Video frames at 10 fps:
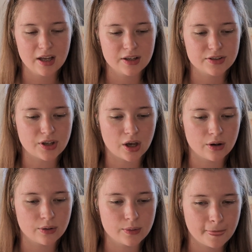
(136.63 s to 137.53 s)

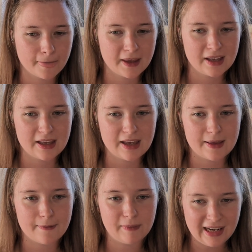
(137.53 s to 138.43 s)
So
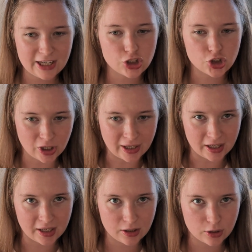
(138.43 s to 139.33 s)

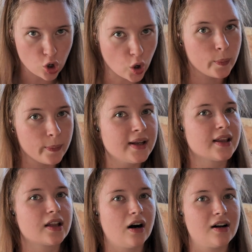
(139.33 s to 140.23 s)
literally copy
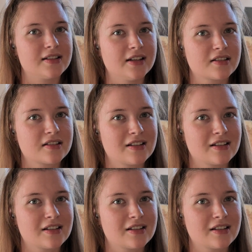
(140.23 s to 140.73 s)
another artist.